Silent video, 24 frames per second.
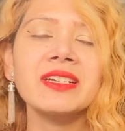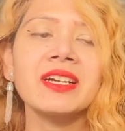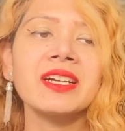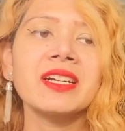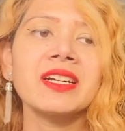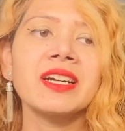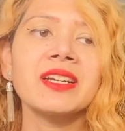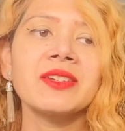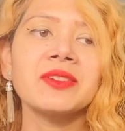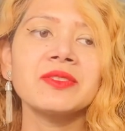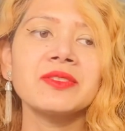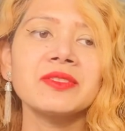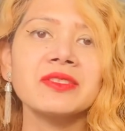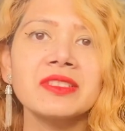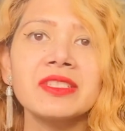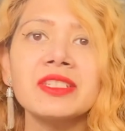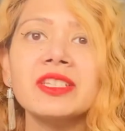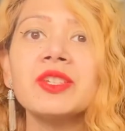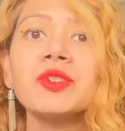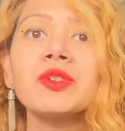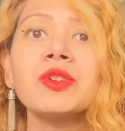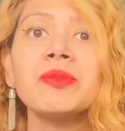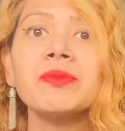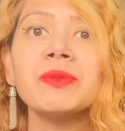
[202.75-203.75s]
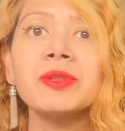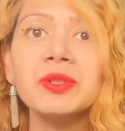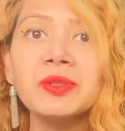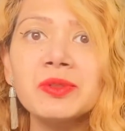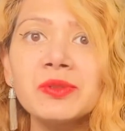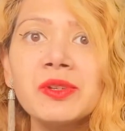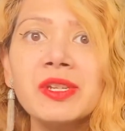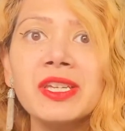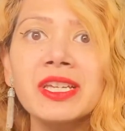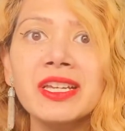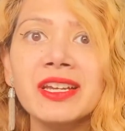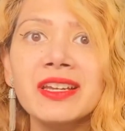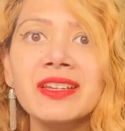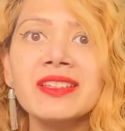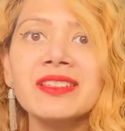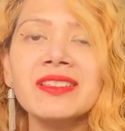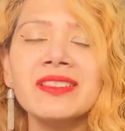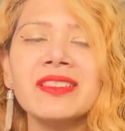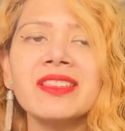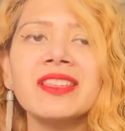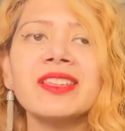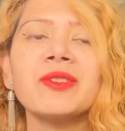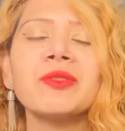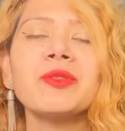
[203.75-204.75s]
Uh, I don't think he will be doing
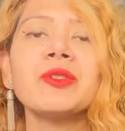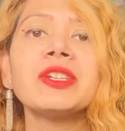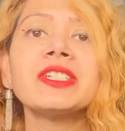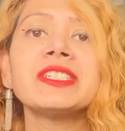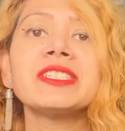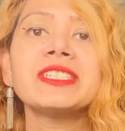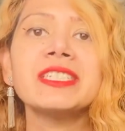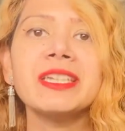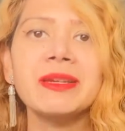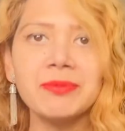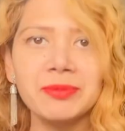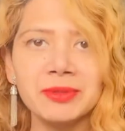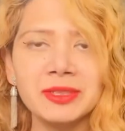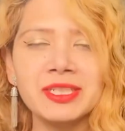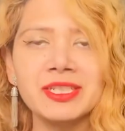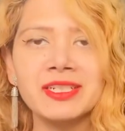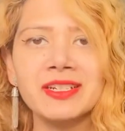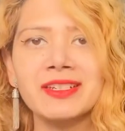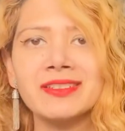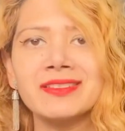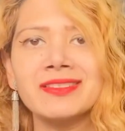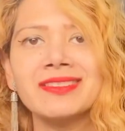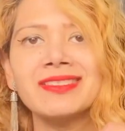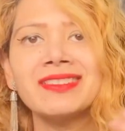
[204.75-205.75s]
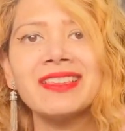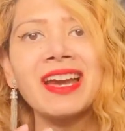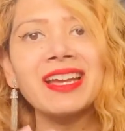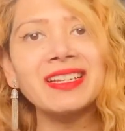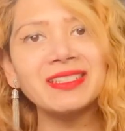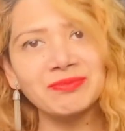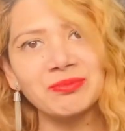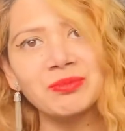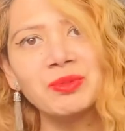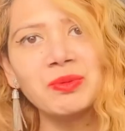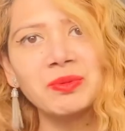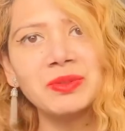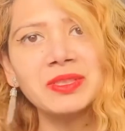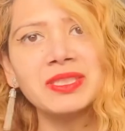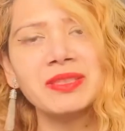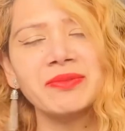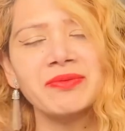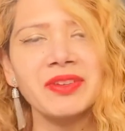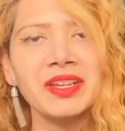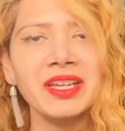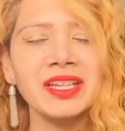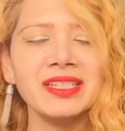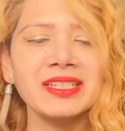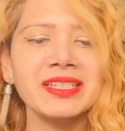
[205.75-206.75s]
anything will jeopardize that movie's
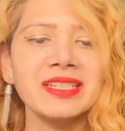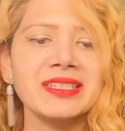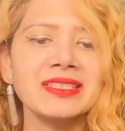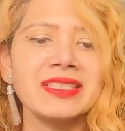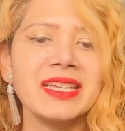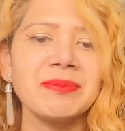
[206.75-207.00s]
failure.